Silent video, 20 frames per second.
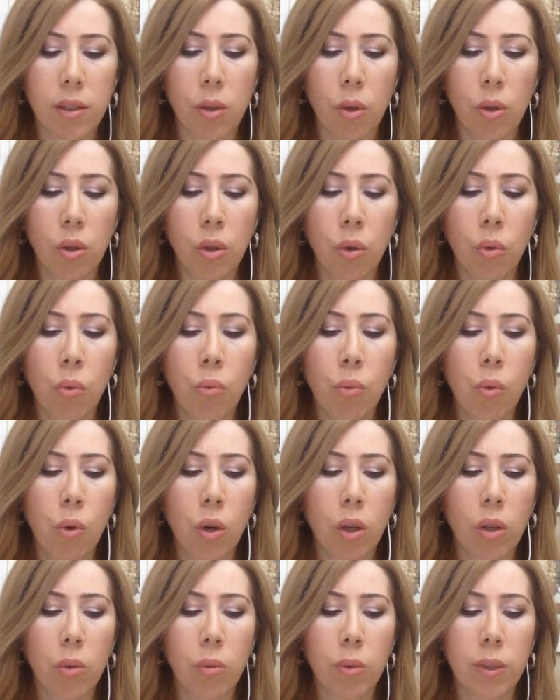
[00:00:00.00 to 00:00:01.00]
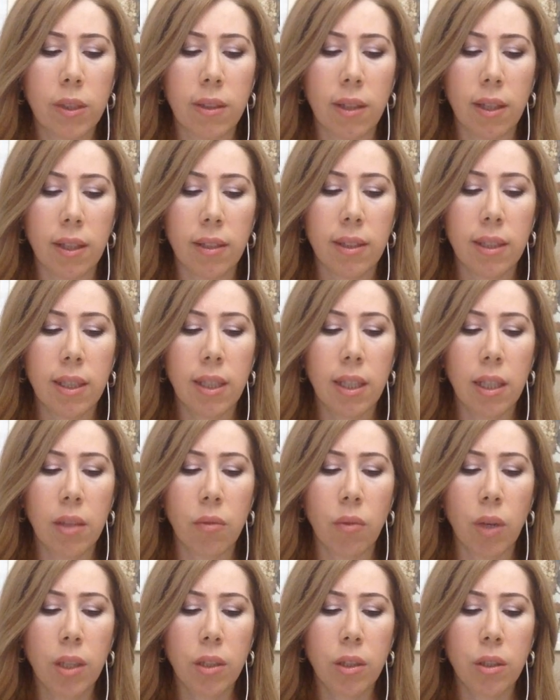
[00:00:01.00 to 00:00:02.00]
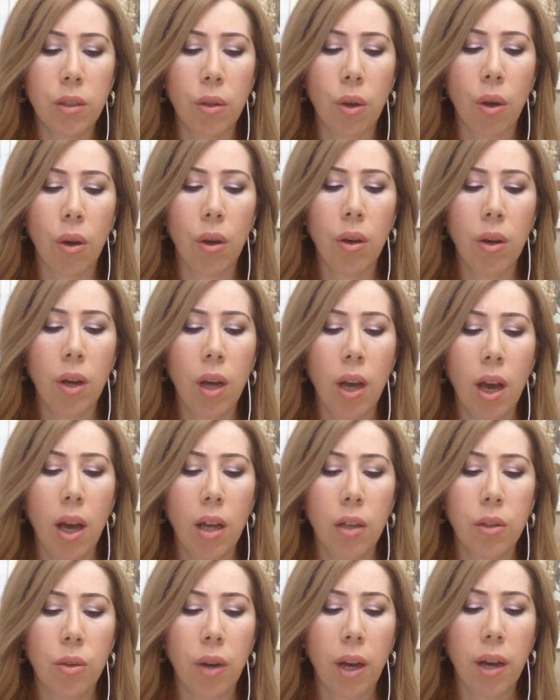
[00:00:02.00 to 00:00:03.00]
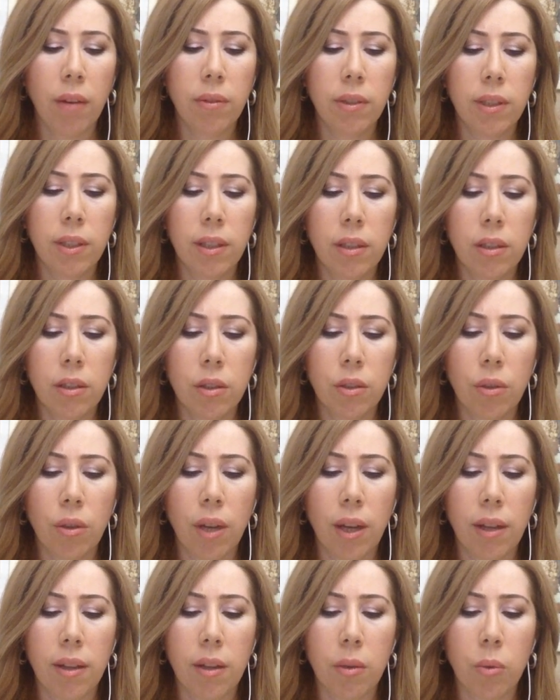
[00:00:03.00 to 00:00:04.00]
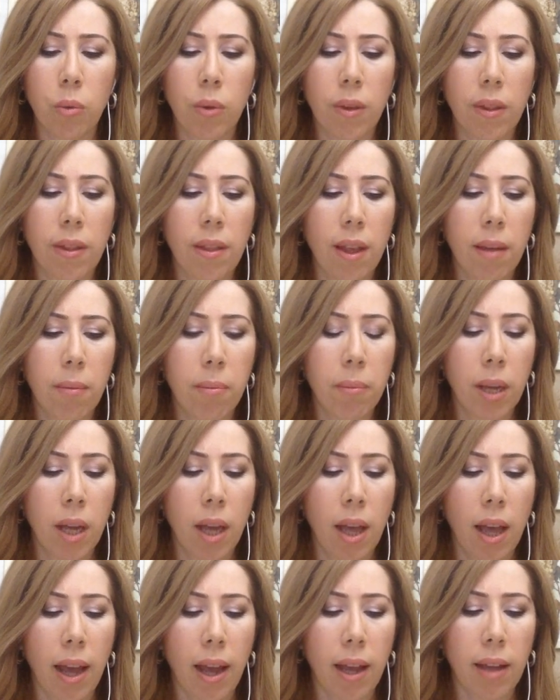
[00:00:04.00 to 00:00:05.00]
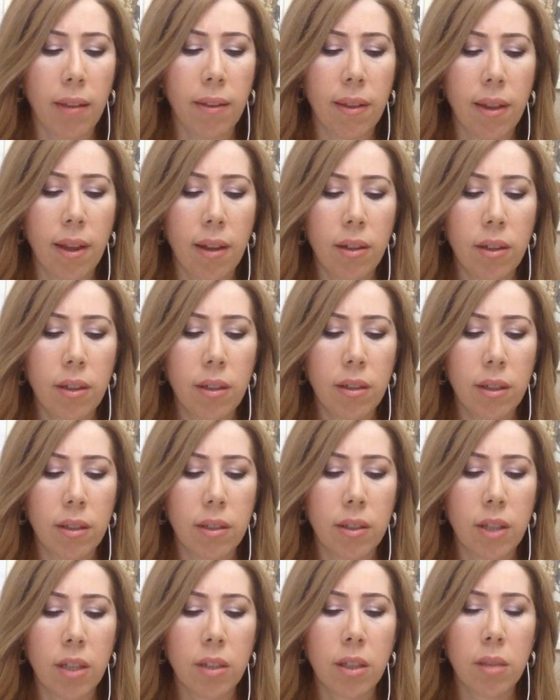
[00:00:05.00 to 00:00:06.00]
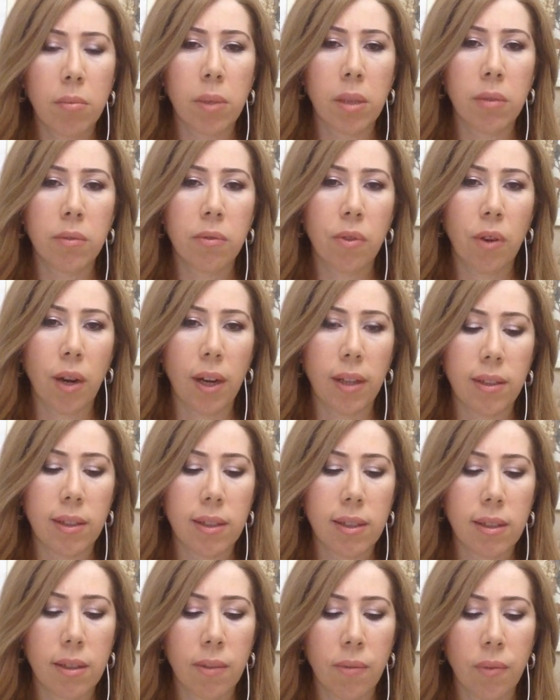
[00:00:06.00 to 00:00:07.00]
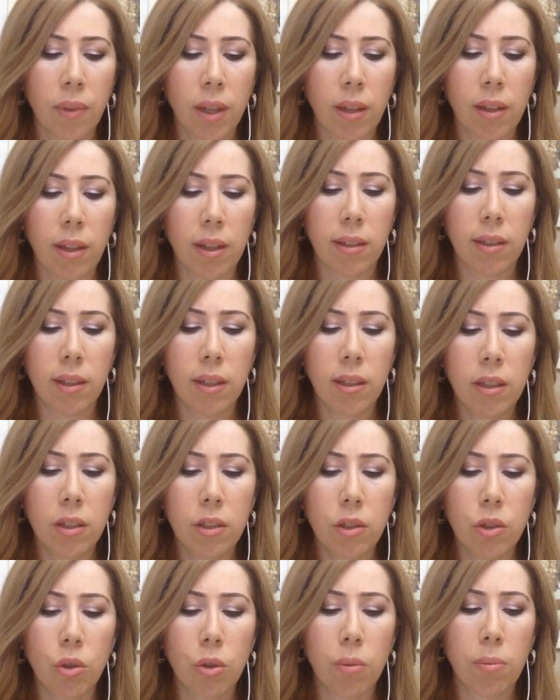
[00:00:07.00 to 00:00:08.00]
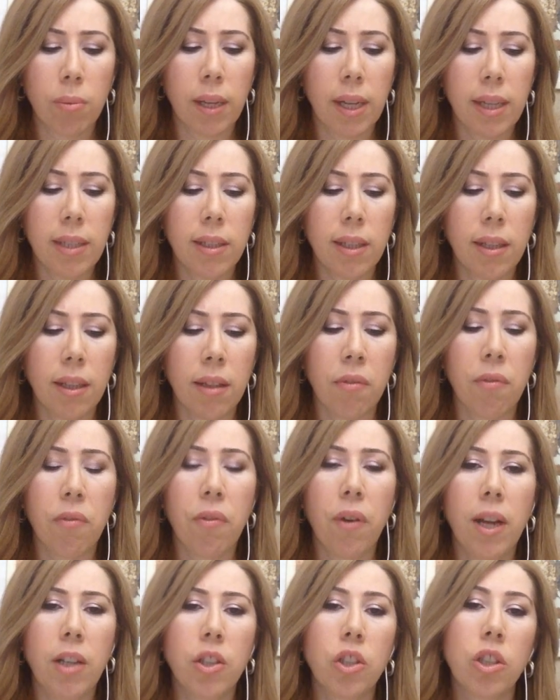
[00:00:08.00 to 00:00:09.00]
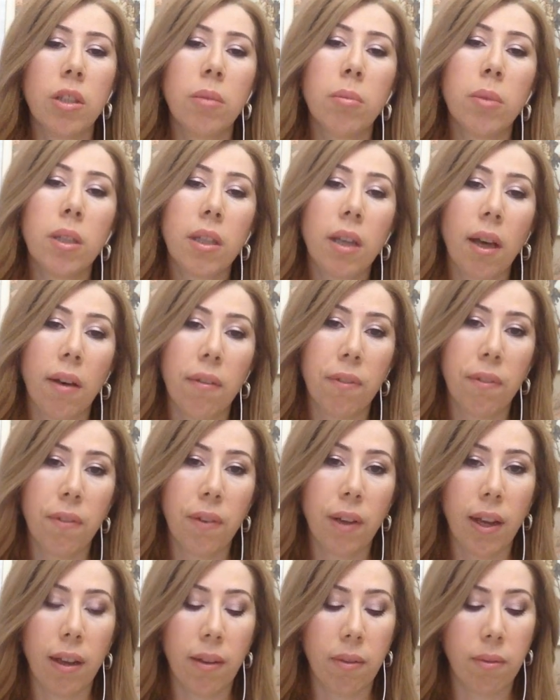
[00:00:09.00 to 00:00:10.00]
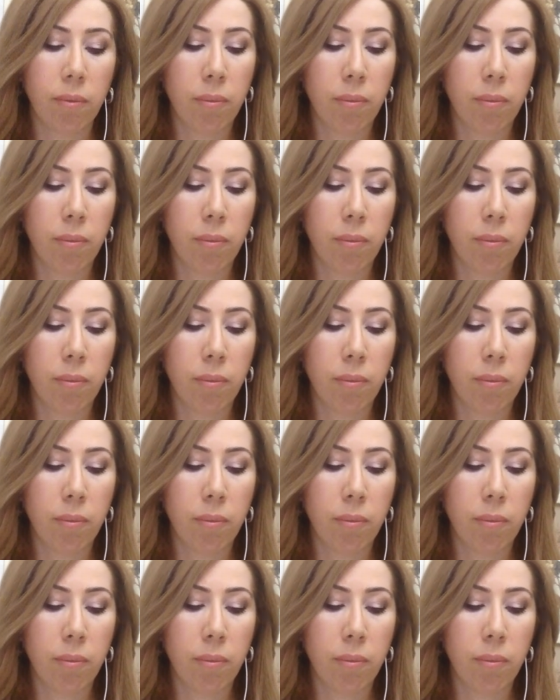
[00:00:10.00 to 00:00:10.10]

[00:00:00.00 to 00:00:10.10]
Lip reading: girls who worked with Nancy invited her to have dinner together with them and their gentleman friends. The dinner took place in a fashionable cafe.